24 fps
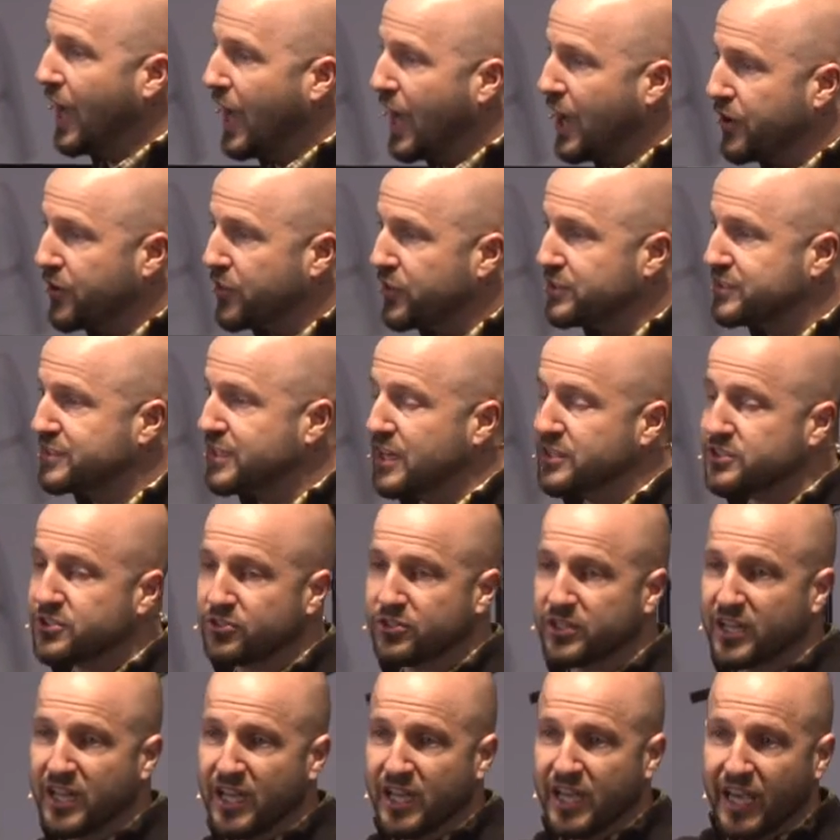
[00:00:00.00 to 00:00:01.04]
out of the
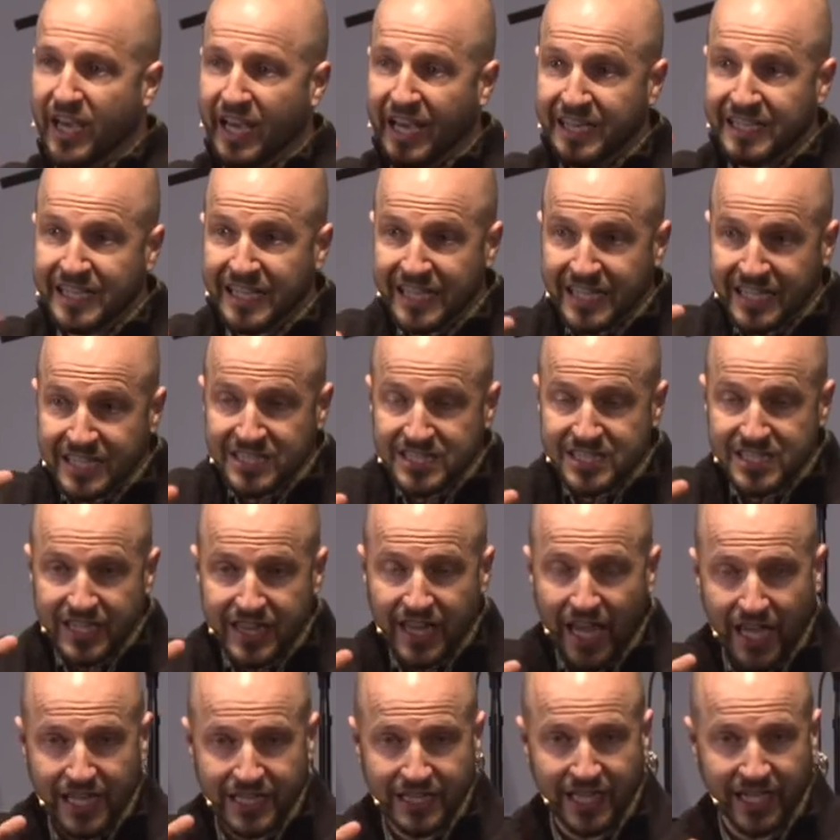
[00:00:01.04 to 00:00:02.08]
desert and into
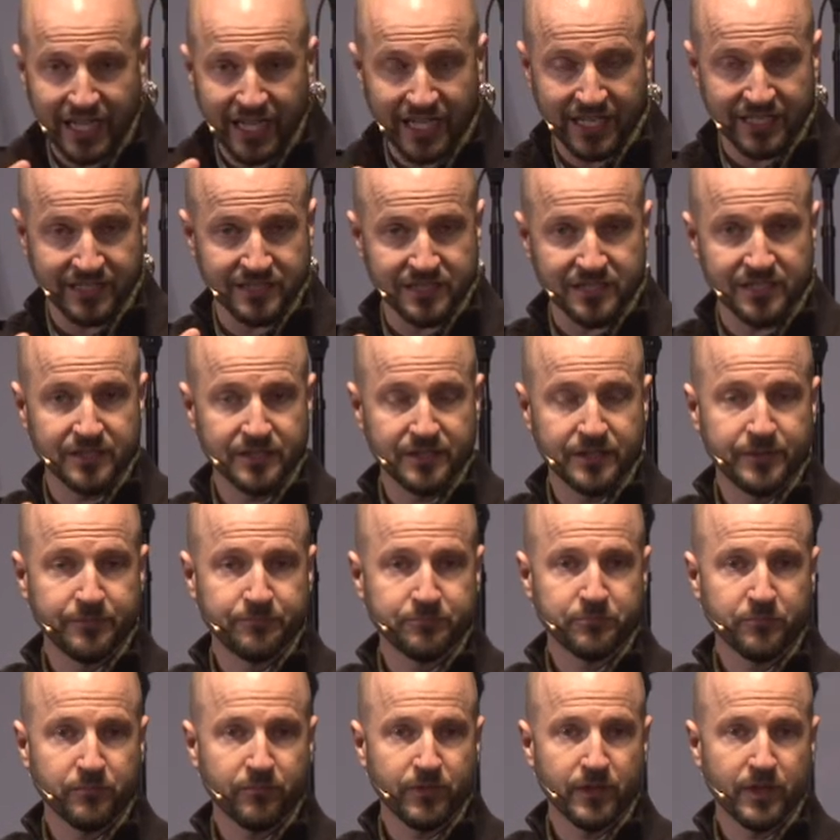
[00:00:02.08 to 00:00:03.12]
that land.
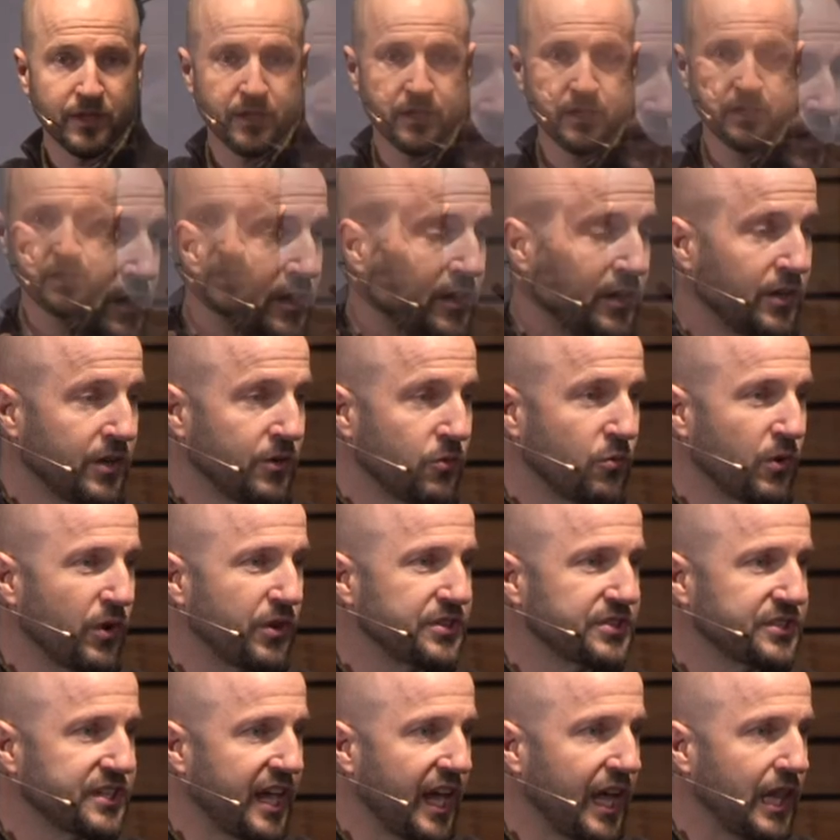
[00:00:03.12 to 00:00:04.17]
Where
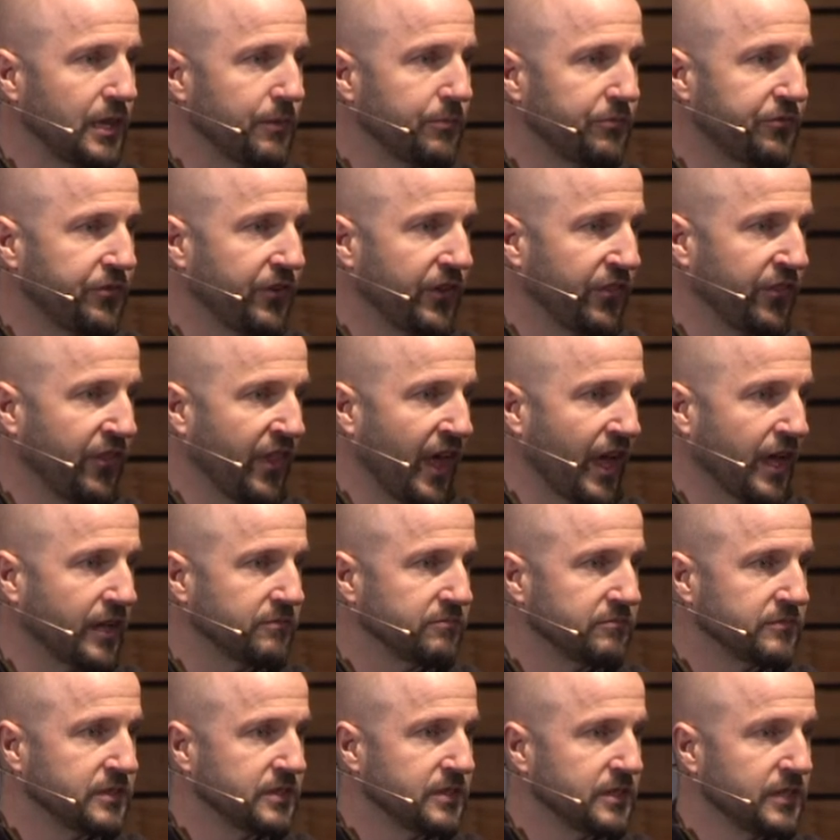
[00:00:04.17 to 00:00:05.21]
does Caleb fit in that?
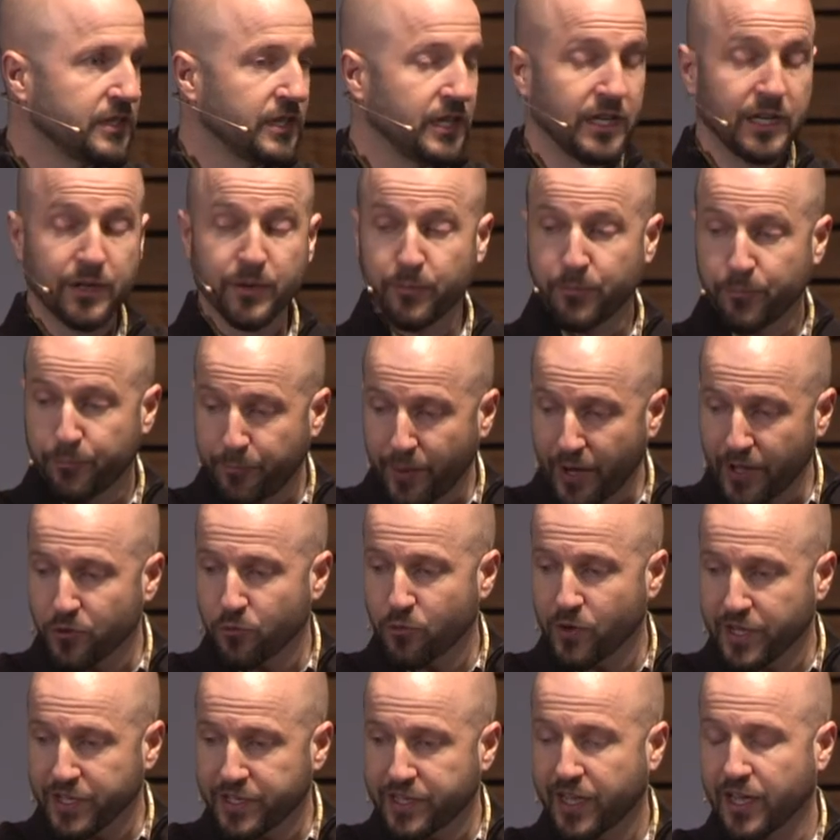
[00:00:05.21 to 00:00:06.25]
By the
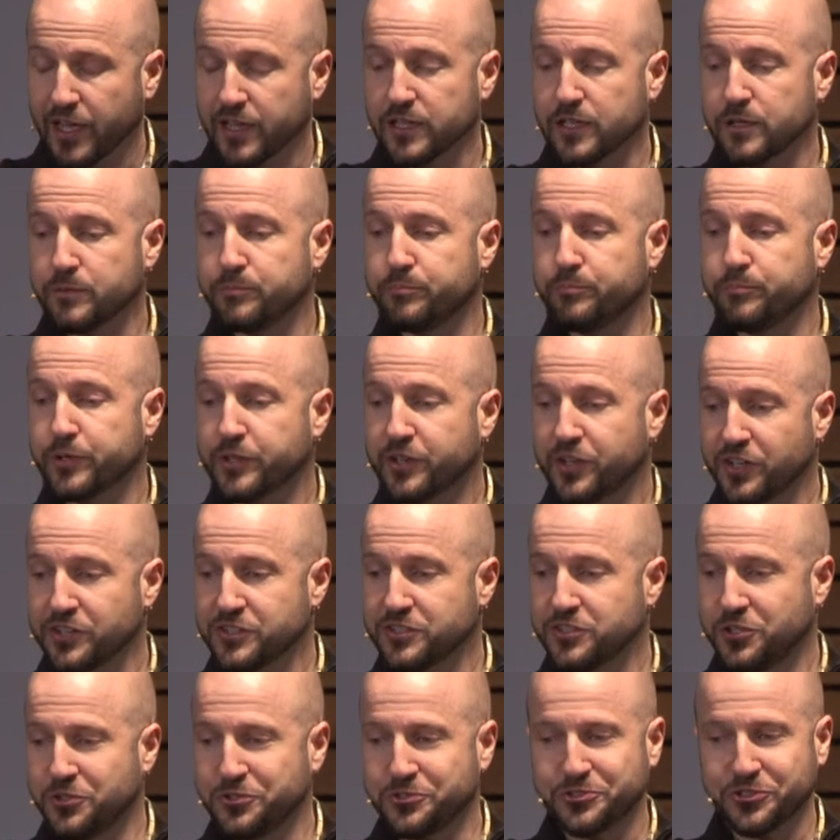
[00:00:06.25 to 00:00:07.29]
way, Caleb,
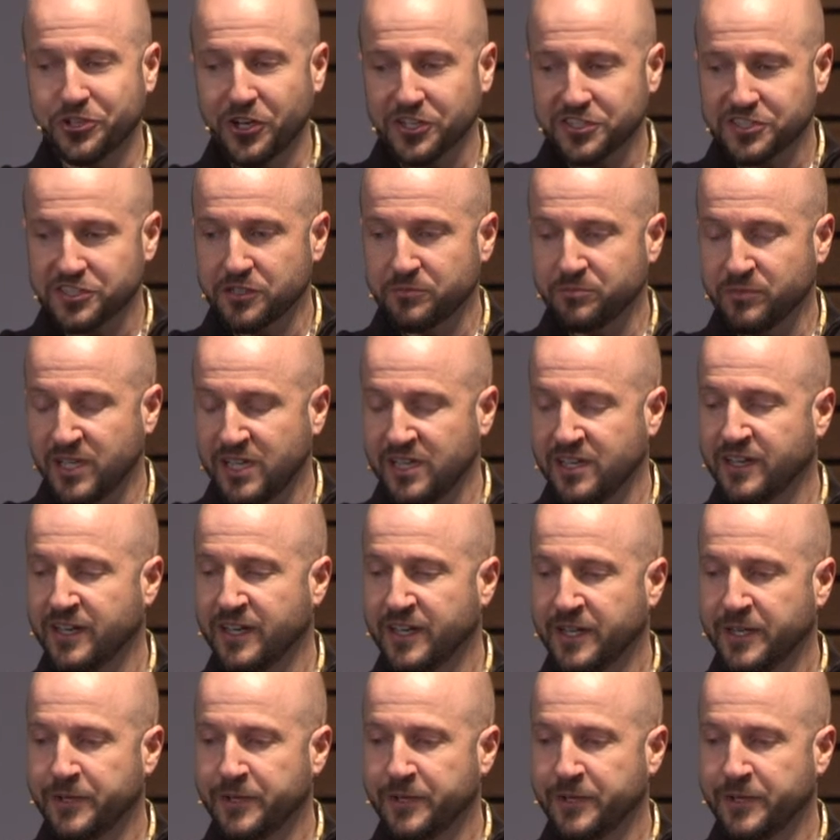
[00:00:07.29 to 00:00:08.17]
because you trusted me,